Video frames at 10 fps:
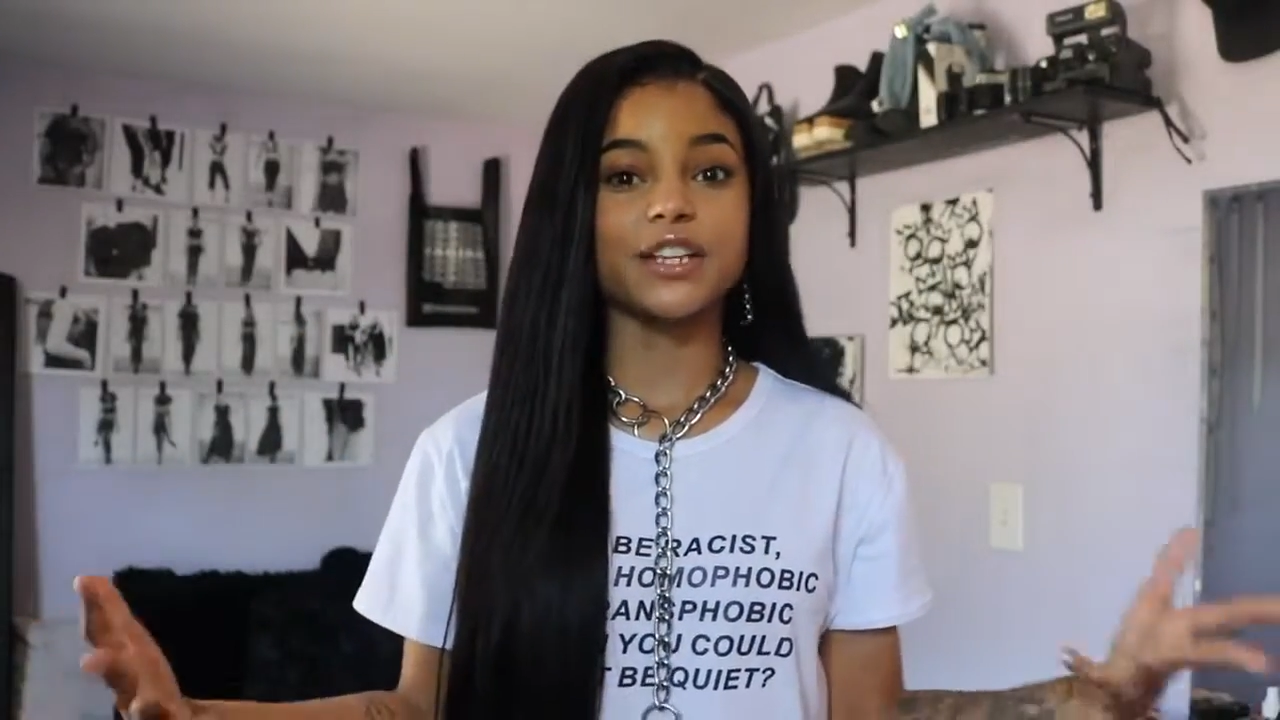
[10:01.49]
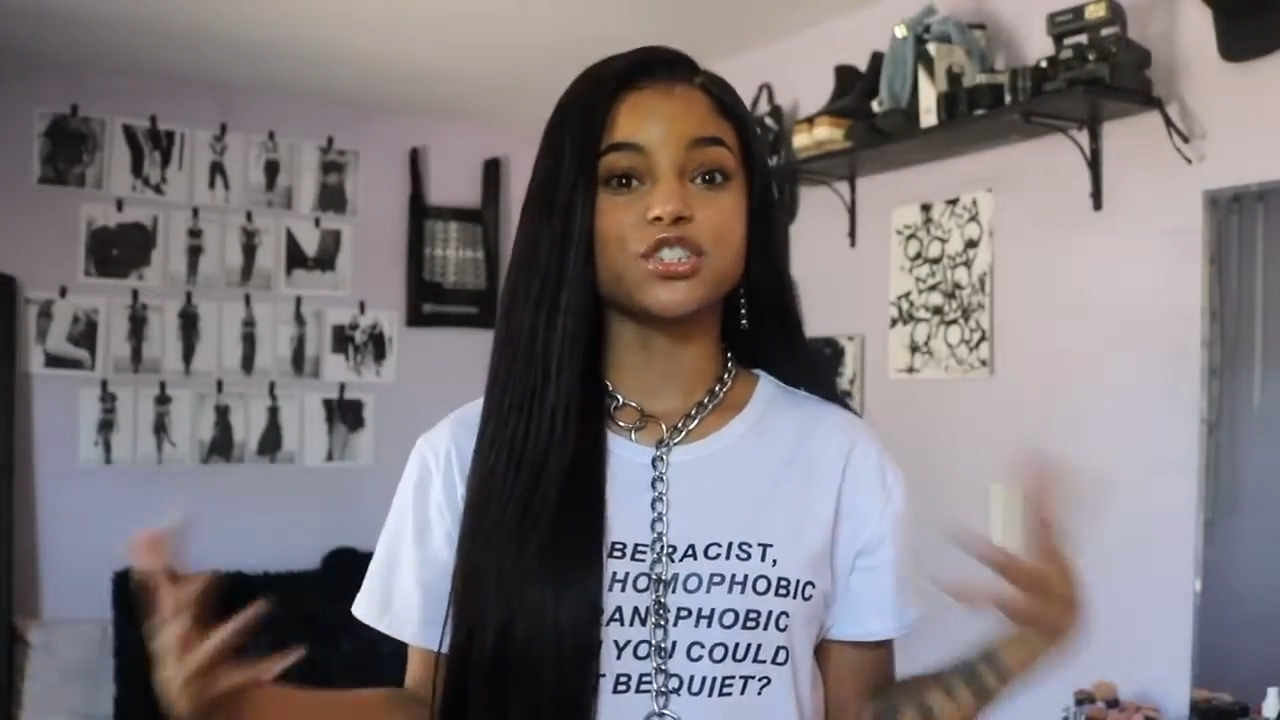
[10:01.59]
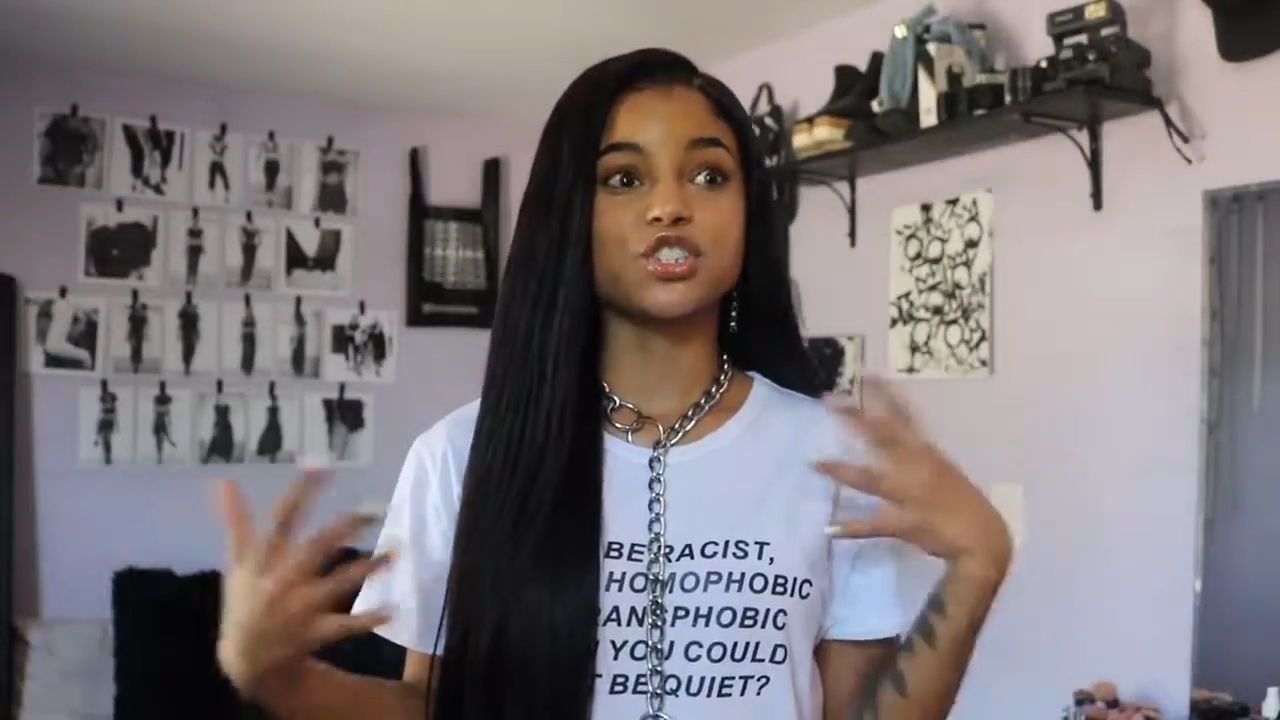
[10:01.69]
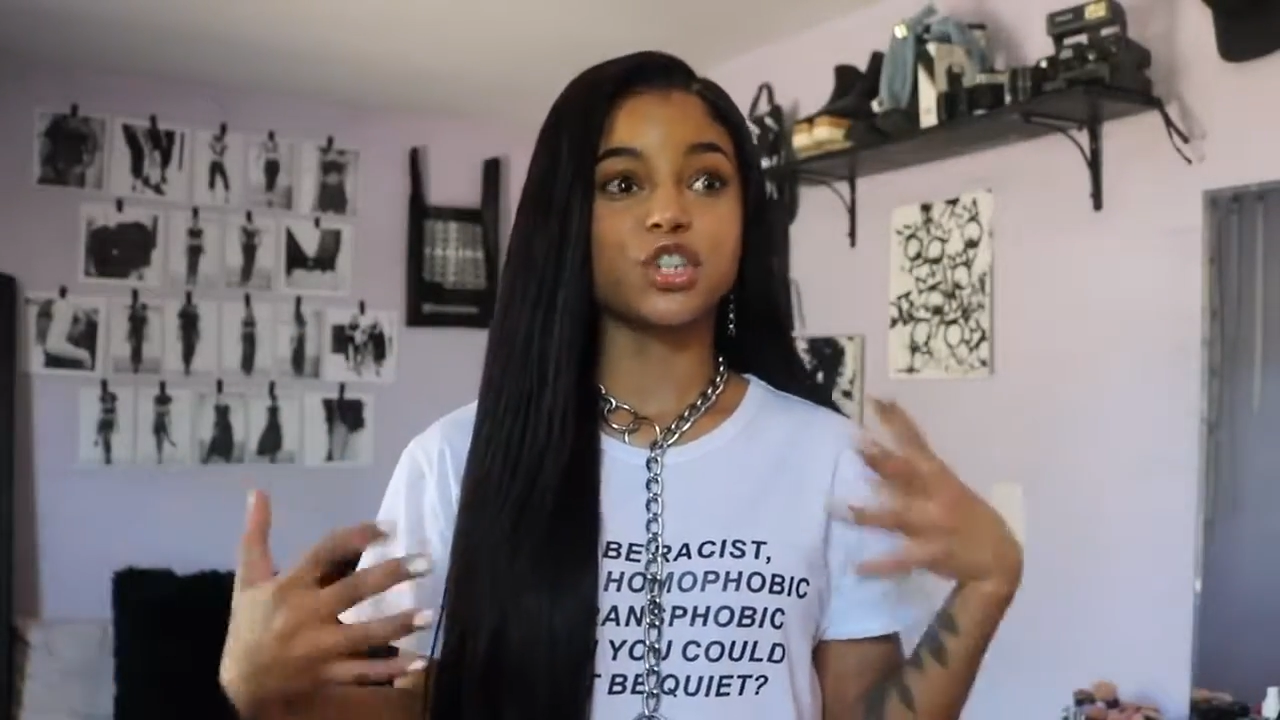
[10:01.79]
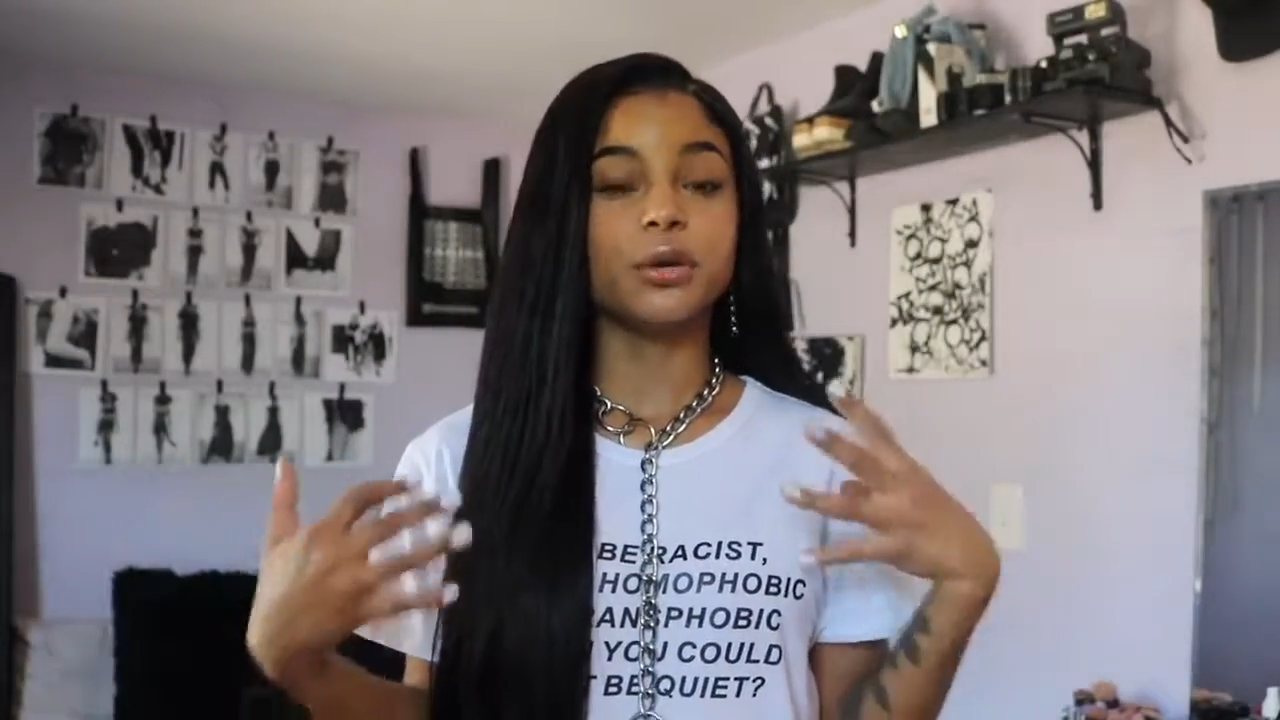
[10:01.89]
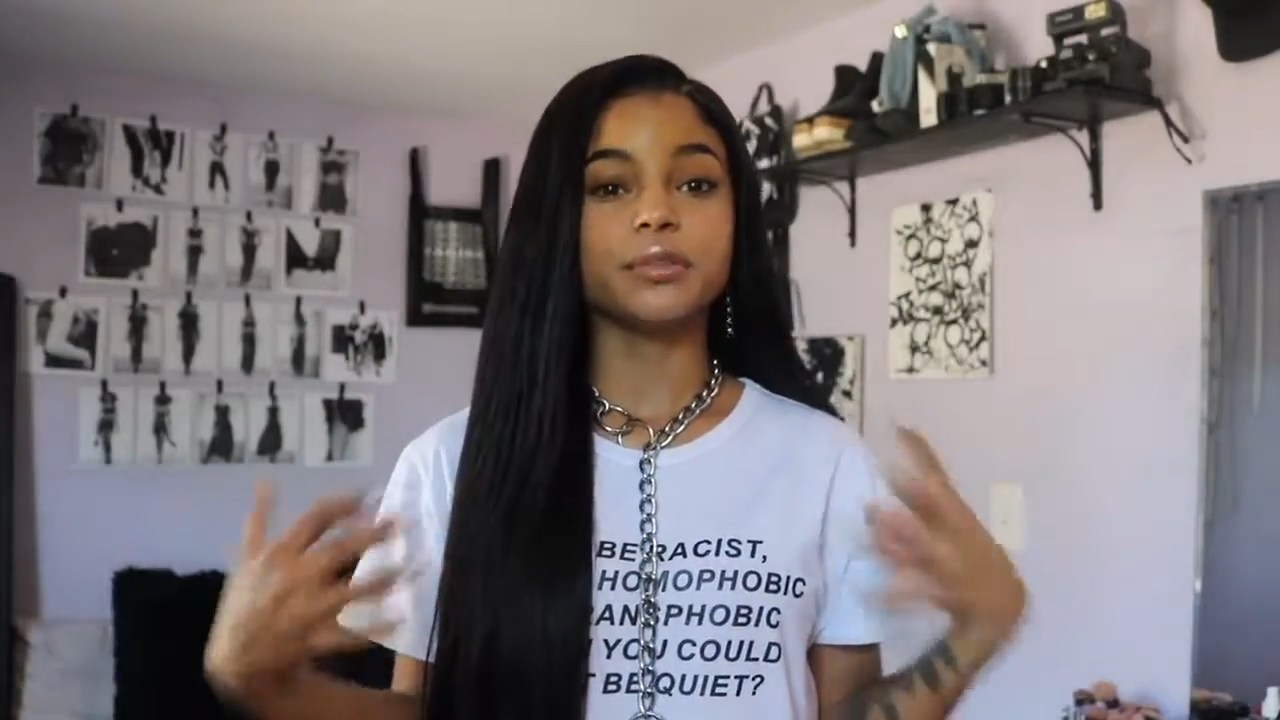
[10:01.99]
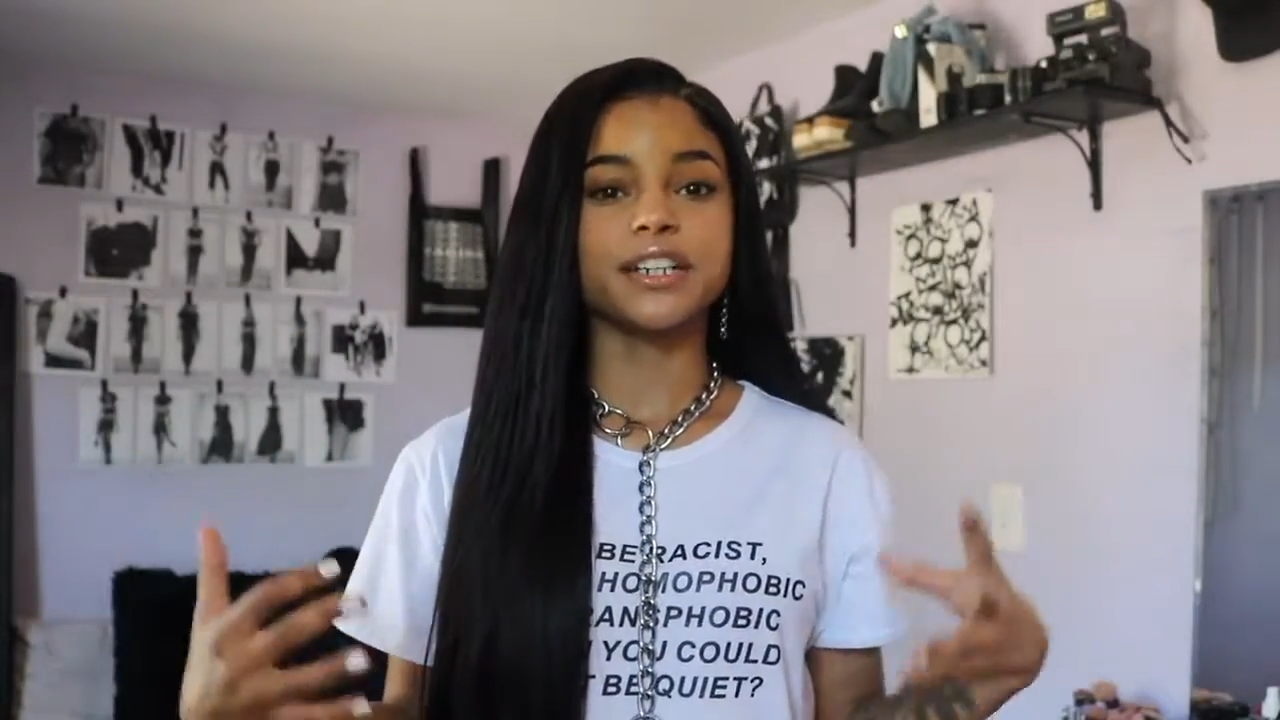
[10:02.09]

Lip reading: It's so